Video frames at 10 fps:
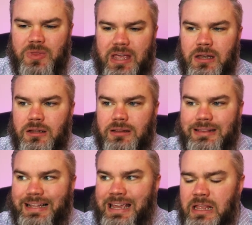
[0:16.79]
In
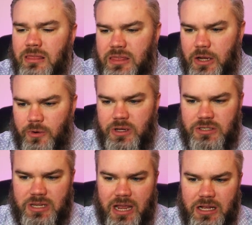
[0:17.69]
lien theory
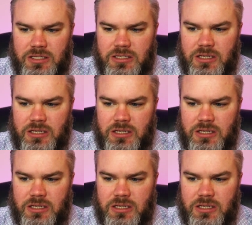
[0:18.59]
states,